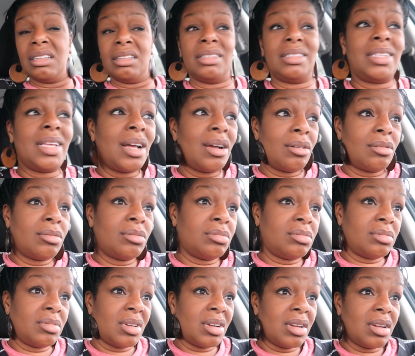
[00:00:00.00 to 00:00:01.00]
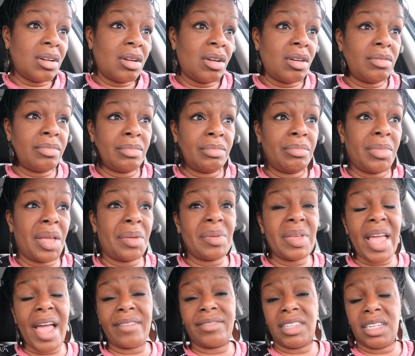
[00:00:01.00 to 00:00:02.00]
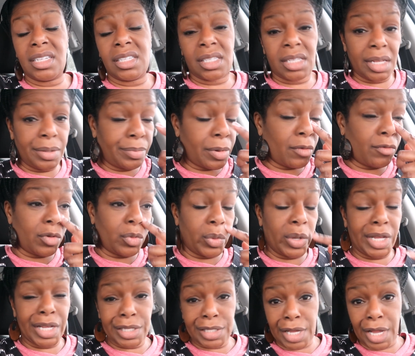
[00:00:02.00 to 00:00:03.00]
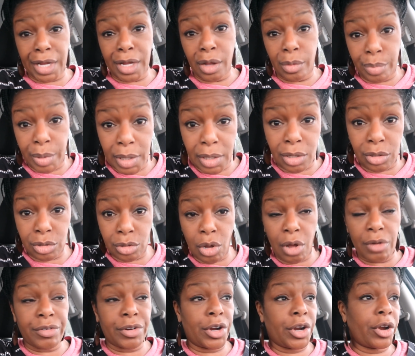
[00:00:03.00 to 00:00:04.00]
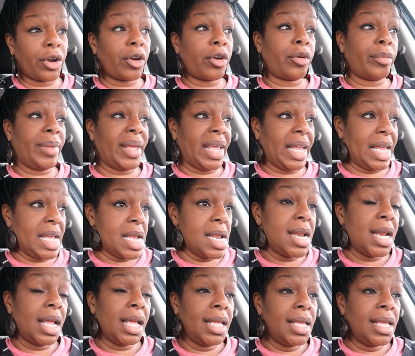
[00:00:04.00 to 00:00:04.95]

So maybe after the sleepover we could take her pillows off her, her bed.